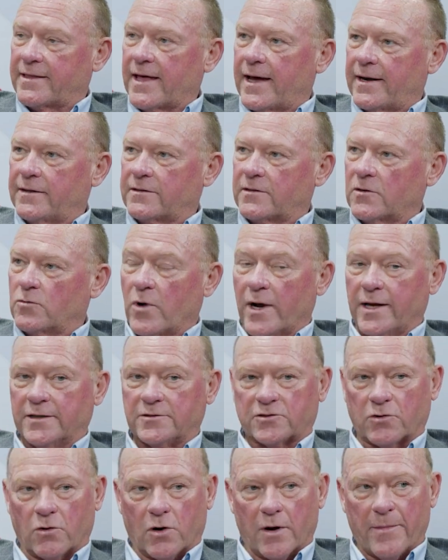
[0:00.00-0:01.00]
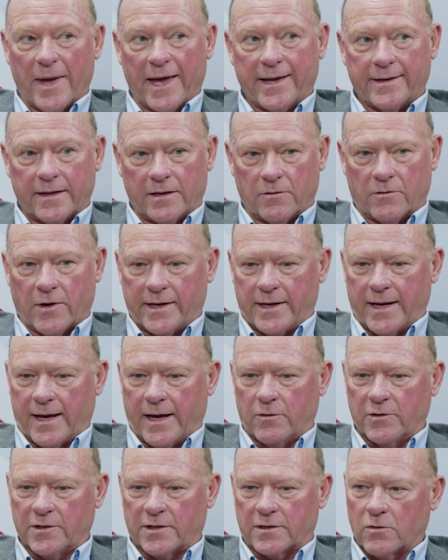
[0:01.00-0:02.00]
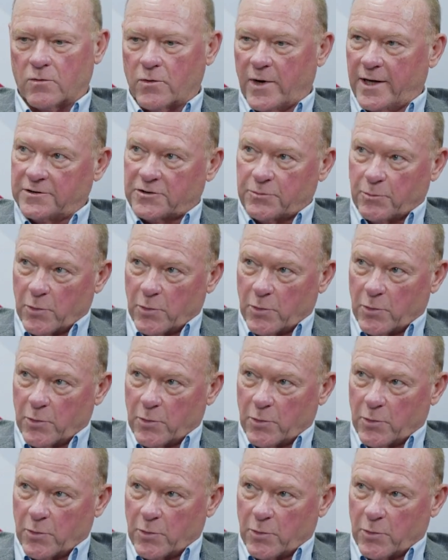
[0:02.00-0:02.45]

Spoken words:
that at the Wedge. So our mandate right now at the Wedge